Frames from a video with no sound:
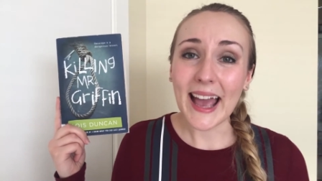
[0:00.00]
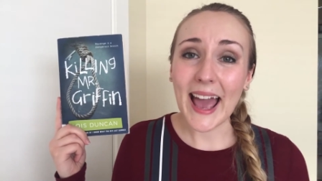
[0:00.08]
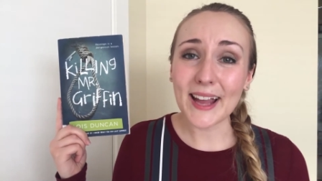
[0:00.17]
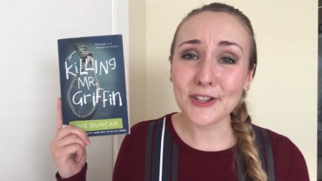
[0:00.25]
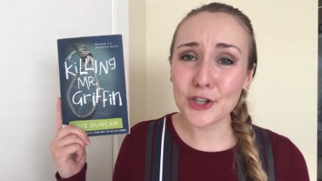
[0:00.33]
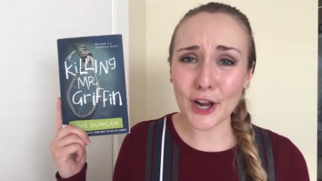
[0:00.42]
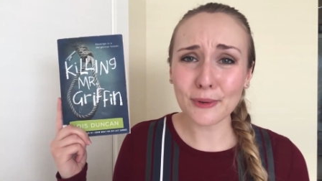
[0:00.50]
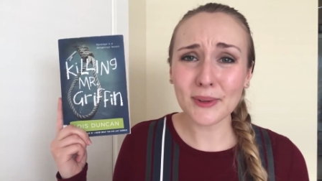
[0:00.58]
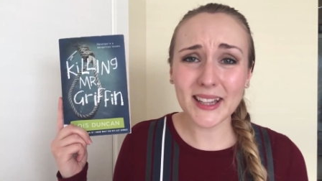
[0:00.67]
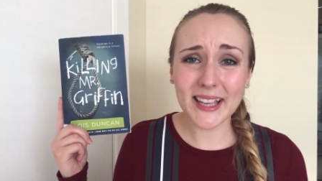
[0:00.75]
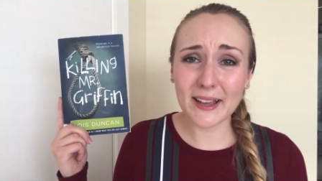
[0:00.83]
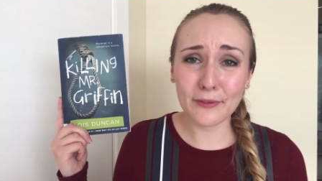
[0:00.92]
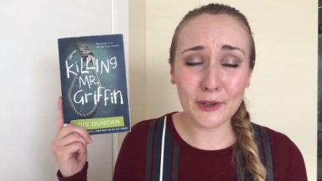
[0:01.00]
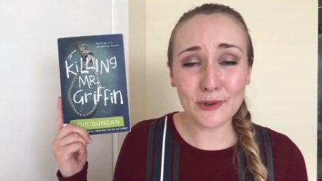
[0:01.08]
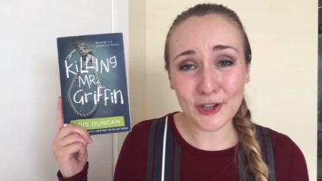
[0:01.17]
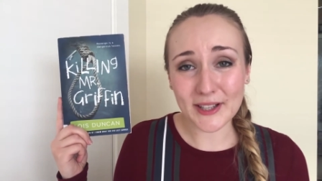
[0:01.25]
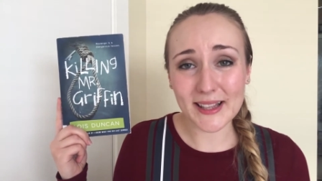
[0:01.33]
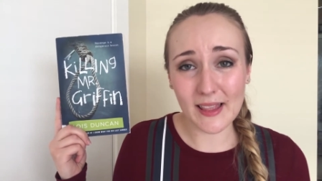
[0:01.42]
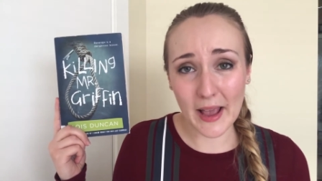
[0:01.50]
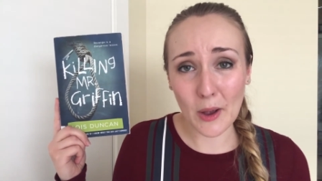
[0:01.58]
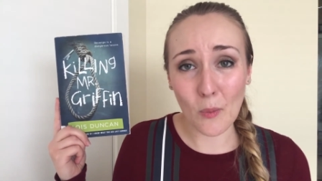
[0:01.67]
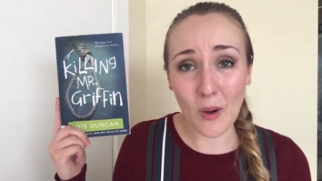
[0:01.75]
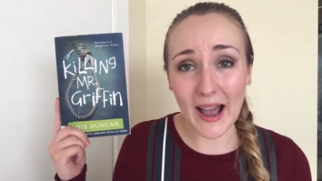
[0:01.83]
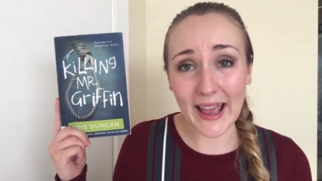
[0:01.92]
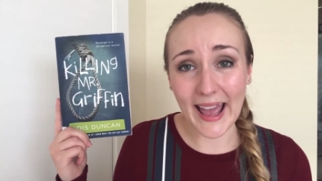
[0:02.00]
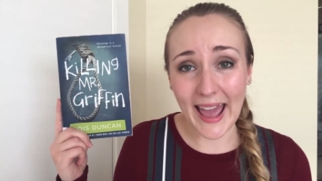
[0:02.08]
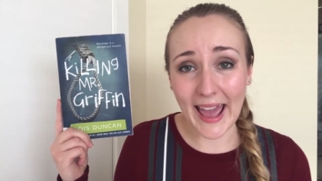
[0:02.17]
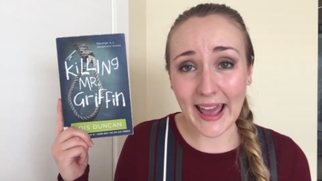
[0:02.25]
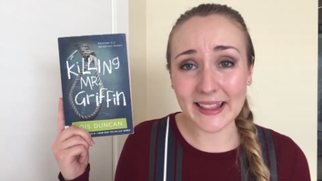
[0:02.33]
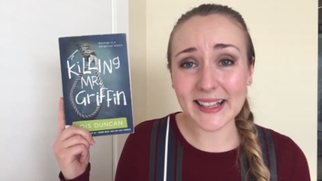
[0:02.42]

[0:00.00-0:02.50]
and generally if you just like like YA.